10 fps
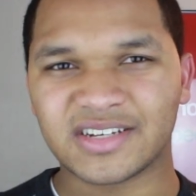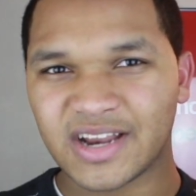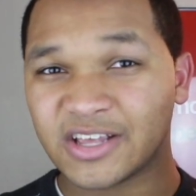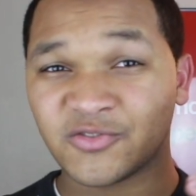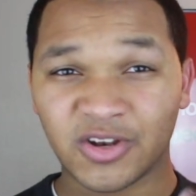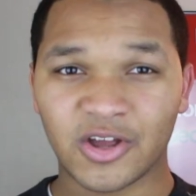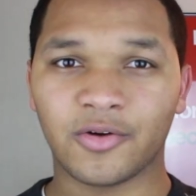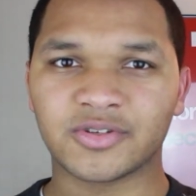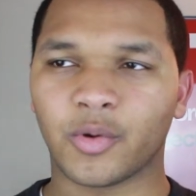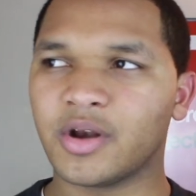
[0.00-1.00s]
today's
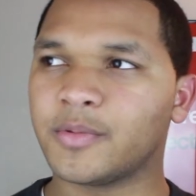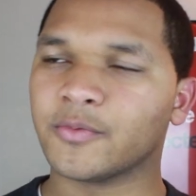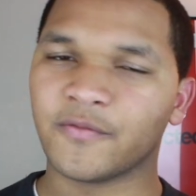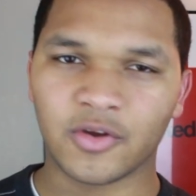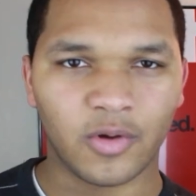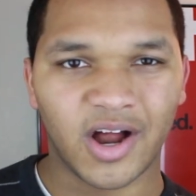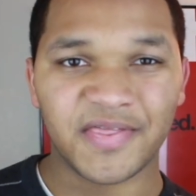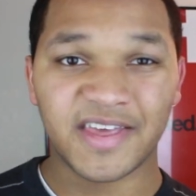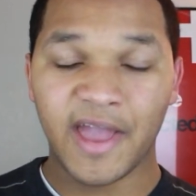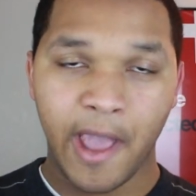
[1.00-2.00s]
video is going to be a review
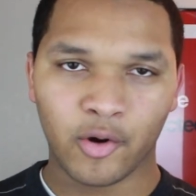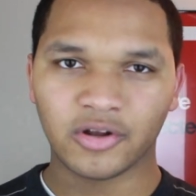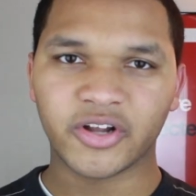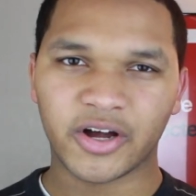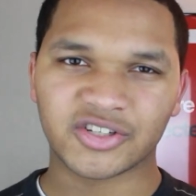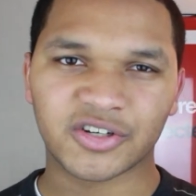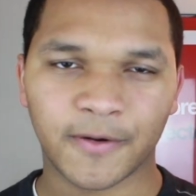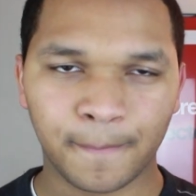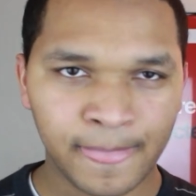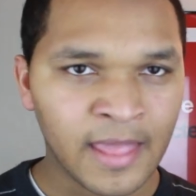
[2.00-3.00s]
on the Arrow
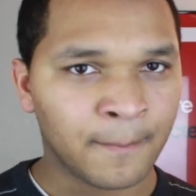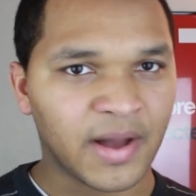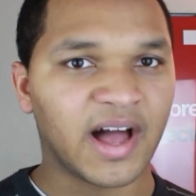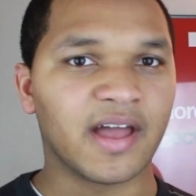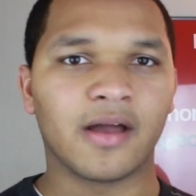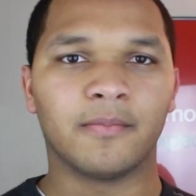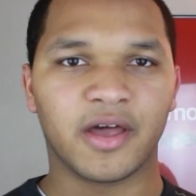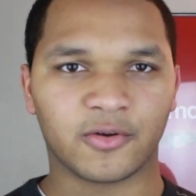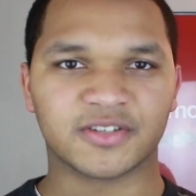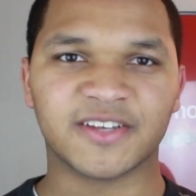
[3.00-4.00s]
launcher by
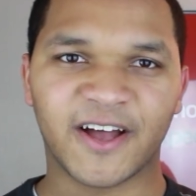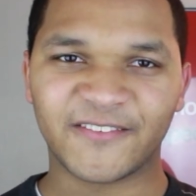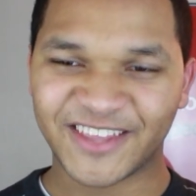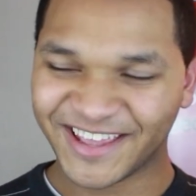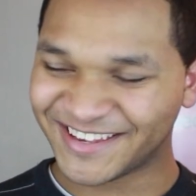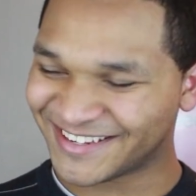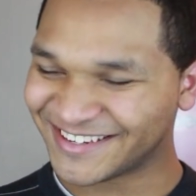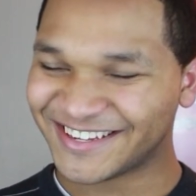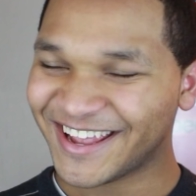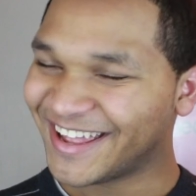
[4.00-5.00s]
Microsoft.
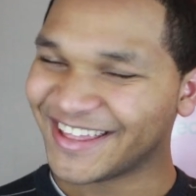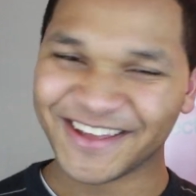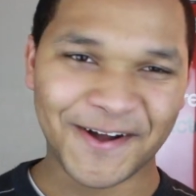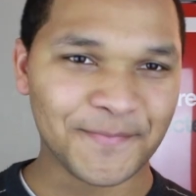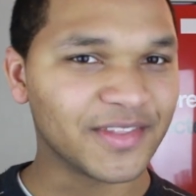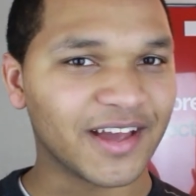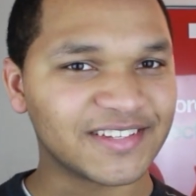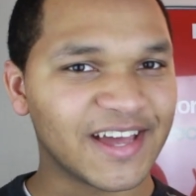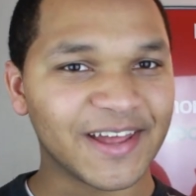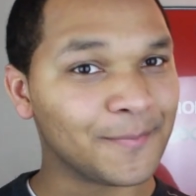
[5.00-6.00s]
And yup, I
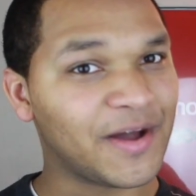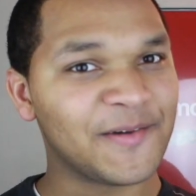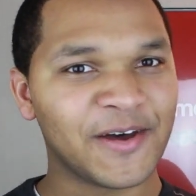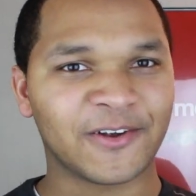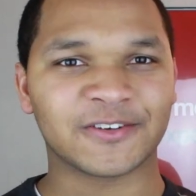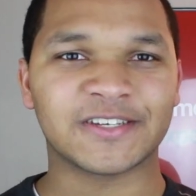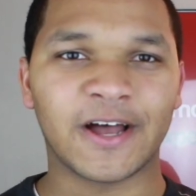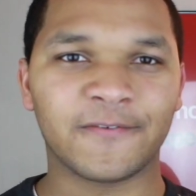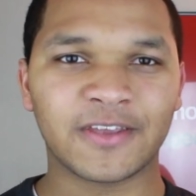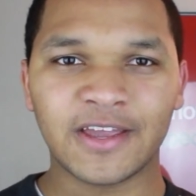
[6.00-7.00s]
said it, by
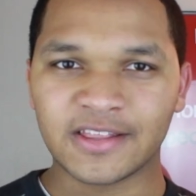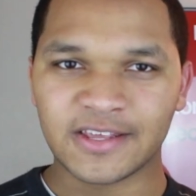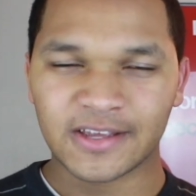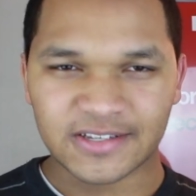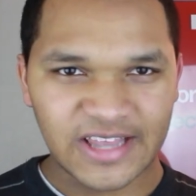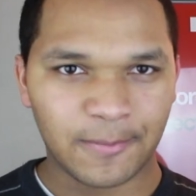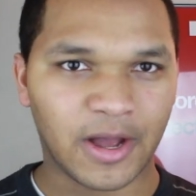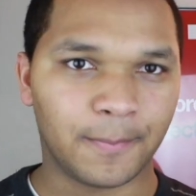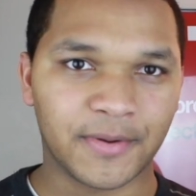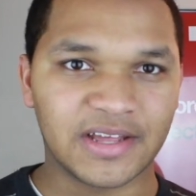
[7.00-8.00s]
Microsoft, the same
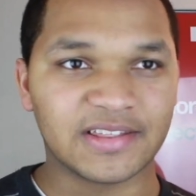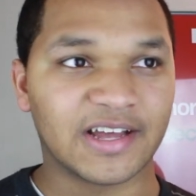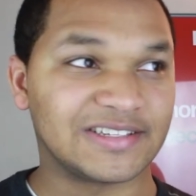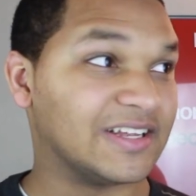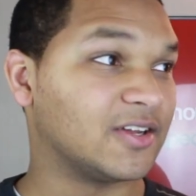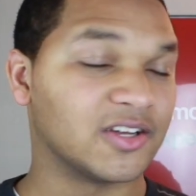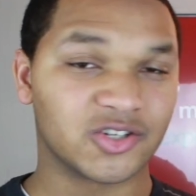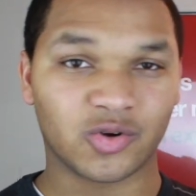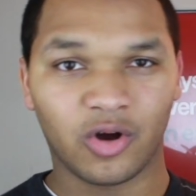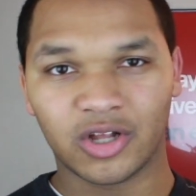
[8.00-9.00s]
company that's in
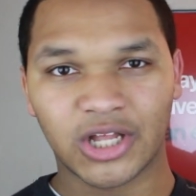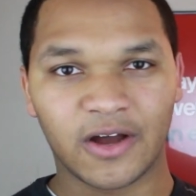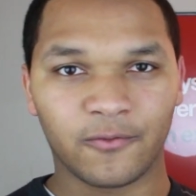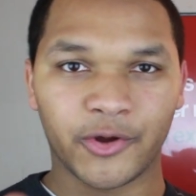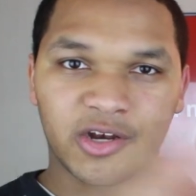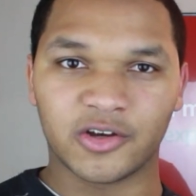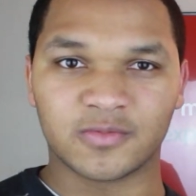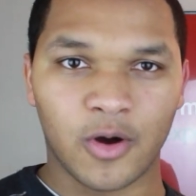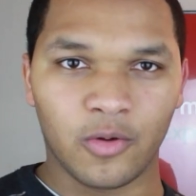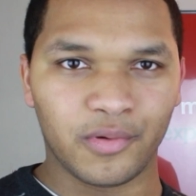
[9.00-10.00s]
control of
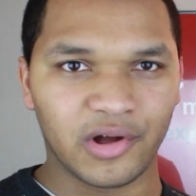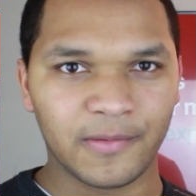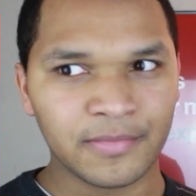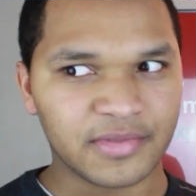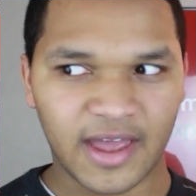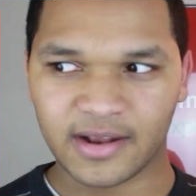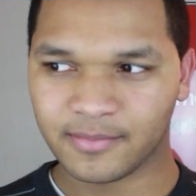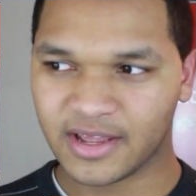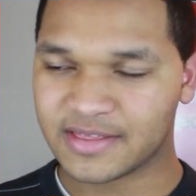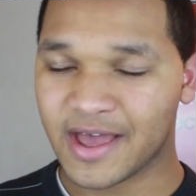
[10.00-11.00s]
Windows Mobile that
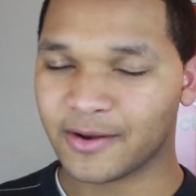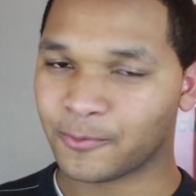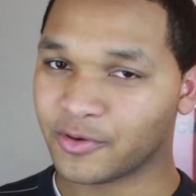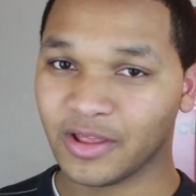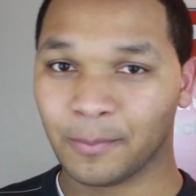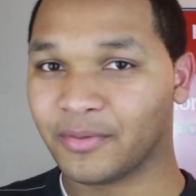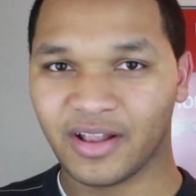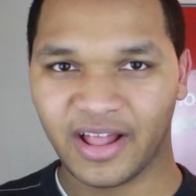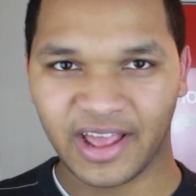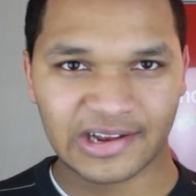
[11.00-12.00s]
made that really
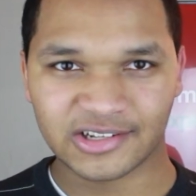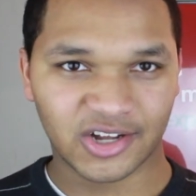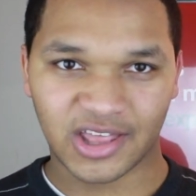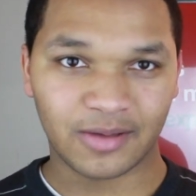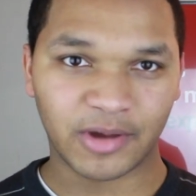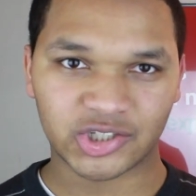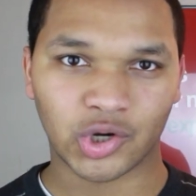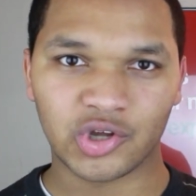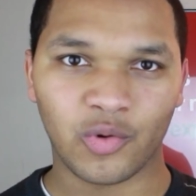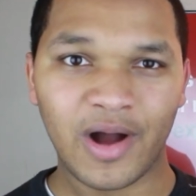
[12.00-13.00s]
bland looking
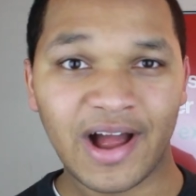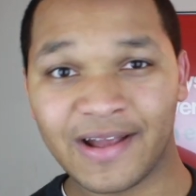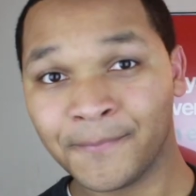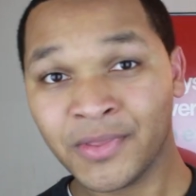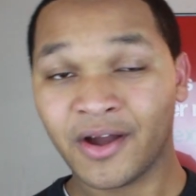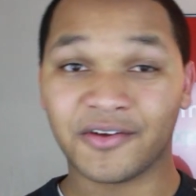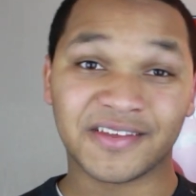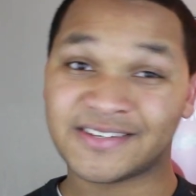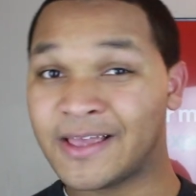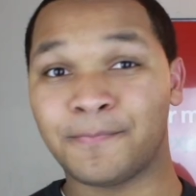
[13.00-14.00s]
Metro UI are
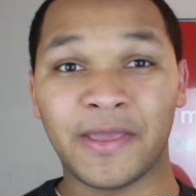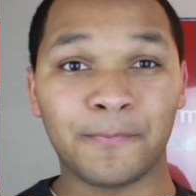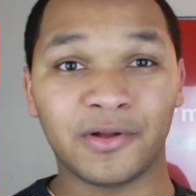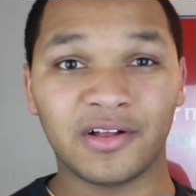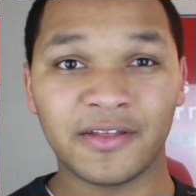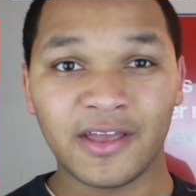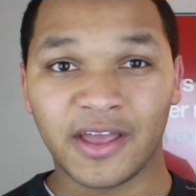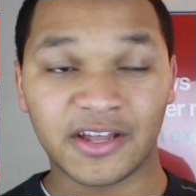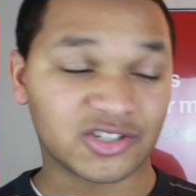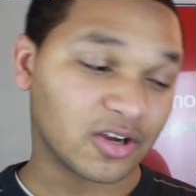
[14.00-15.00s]
the same people
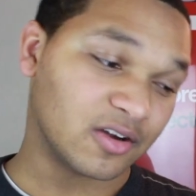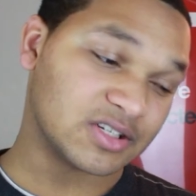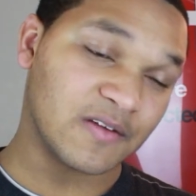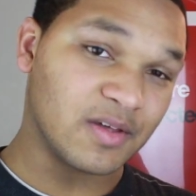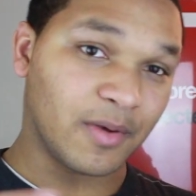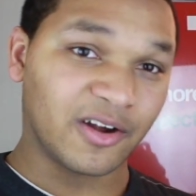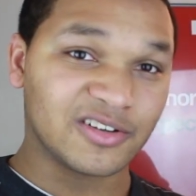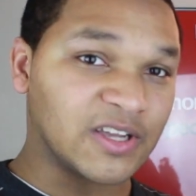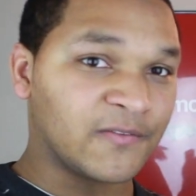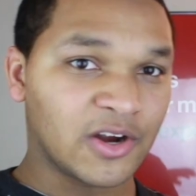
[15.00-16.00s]
in charge of the
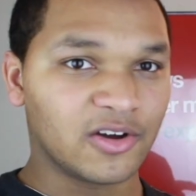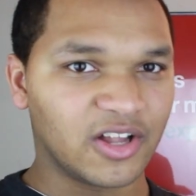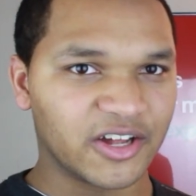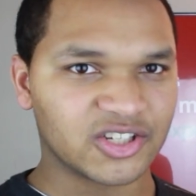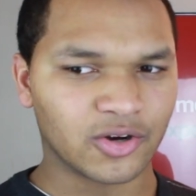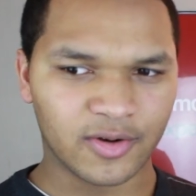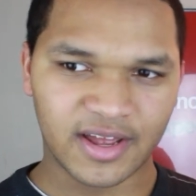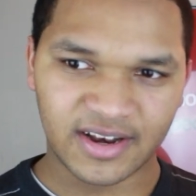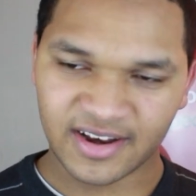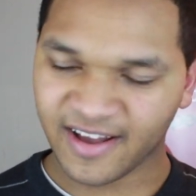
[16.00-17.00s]
Microsoft Arrow launcher.
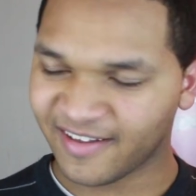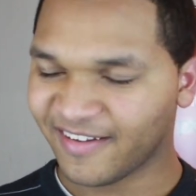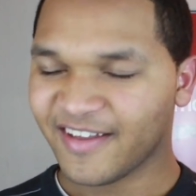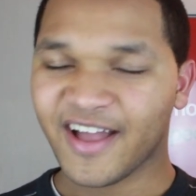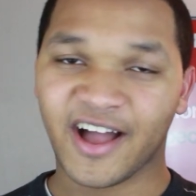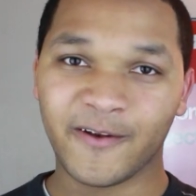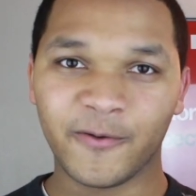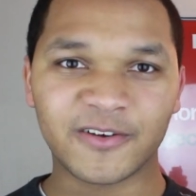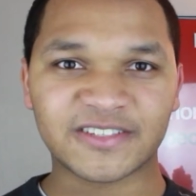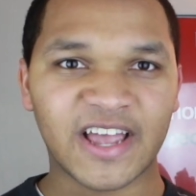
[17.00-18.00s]
And I
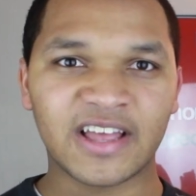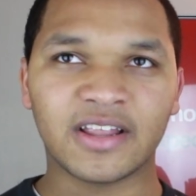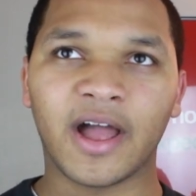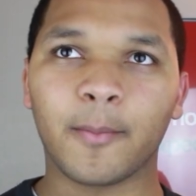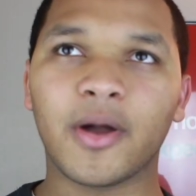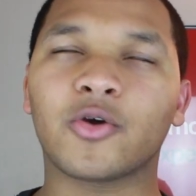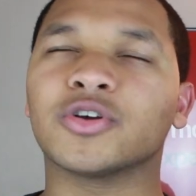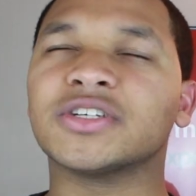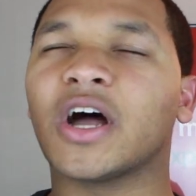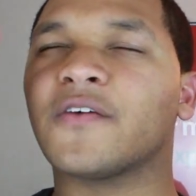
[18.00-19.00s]
know you're saying, like,
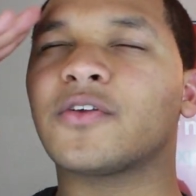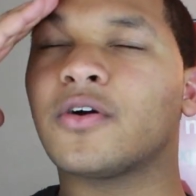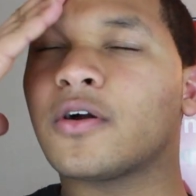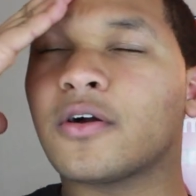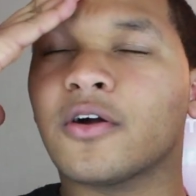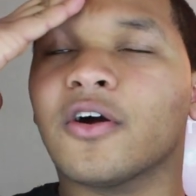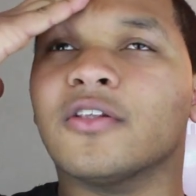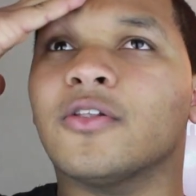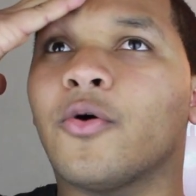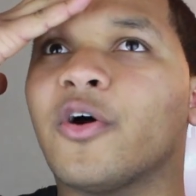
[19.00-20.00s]
Microsoft,
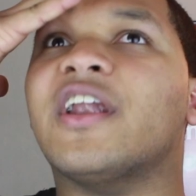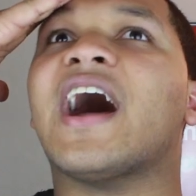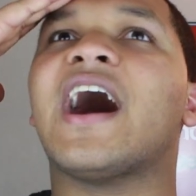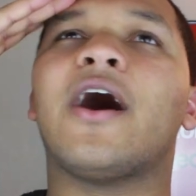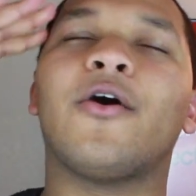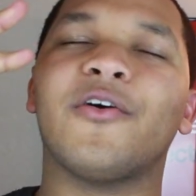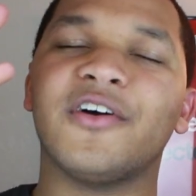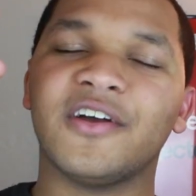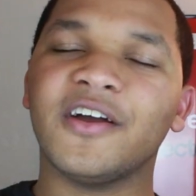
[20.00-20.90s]
good lord, how